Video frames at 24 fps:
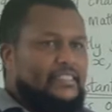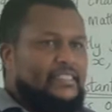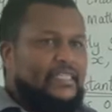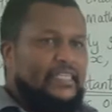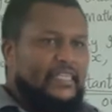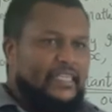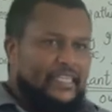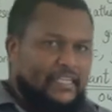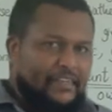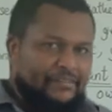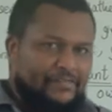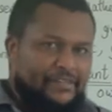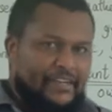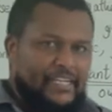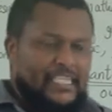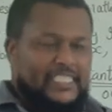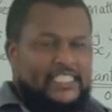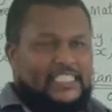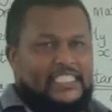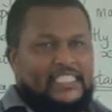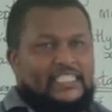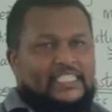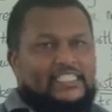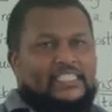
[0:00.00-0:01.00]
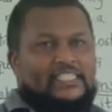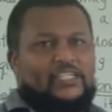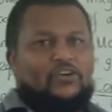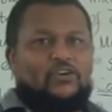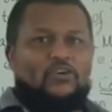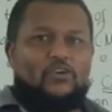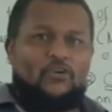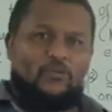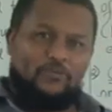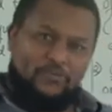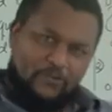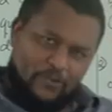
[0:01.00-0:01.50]
the
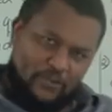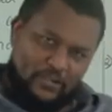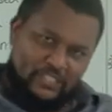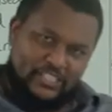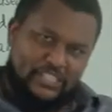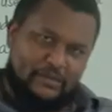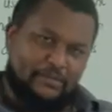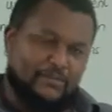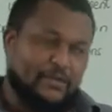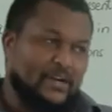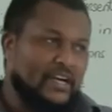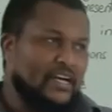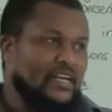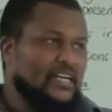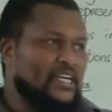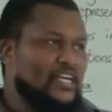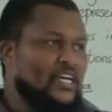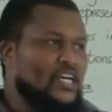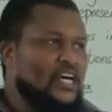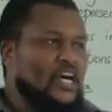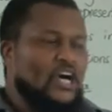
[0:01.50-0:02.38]
definition of algebra,